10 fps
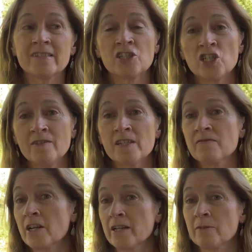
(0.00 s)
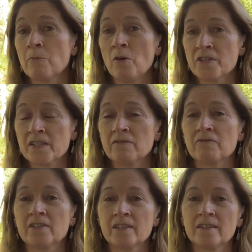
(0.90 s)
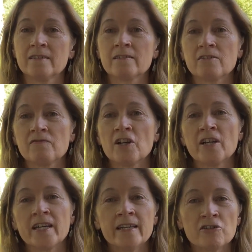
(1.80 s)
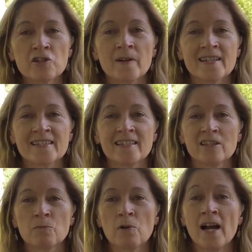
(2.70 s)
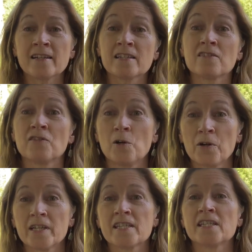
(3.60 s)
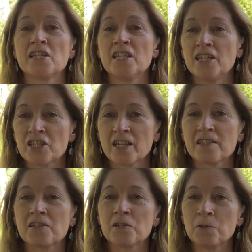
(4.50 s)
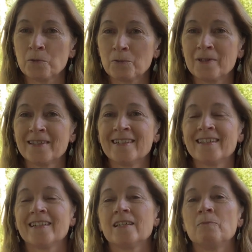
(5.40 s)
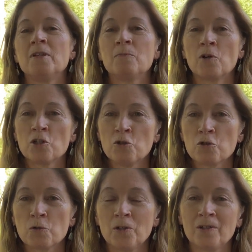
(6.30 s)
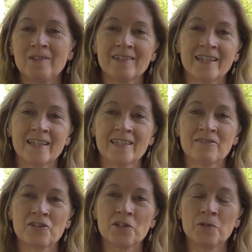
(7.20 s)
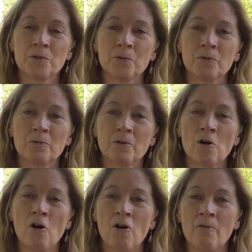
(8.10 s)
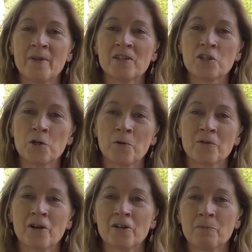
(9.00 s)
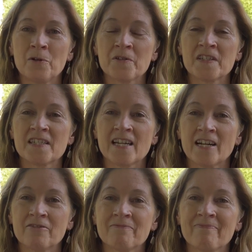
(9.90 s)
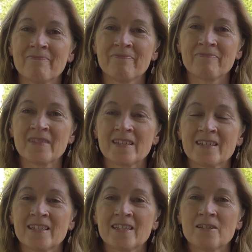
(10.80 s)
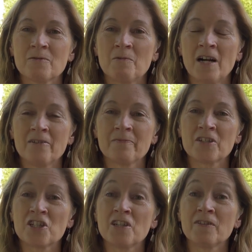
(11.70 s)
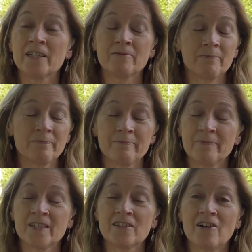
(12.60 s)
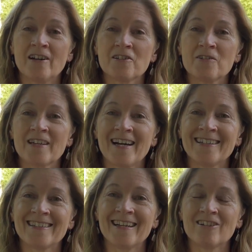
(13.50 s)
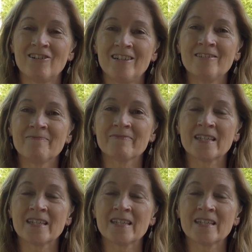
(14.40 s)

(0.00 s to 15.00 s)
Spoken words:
Shiva is very impulsive. It's very interesting that the practice of yoga is to teach us to be more neutral and to calm and tone our impulses down. Well, Shiva did not do that at all.